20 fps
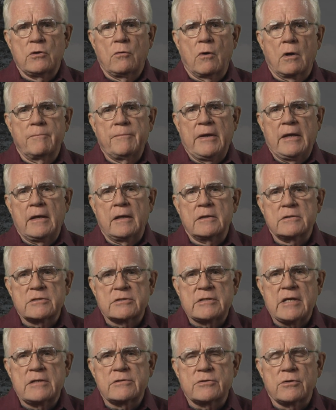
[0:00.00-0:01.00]
who are being
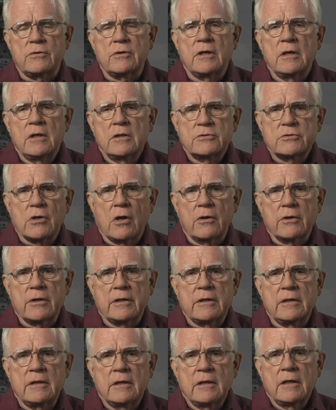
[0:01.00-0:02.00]
censored,
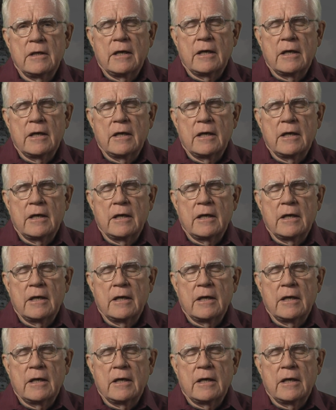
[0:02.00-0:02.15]
targeted,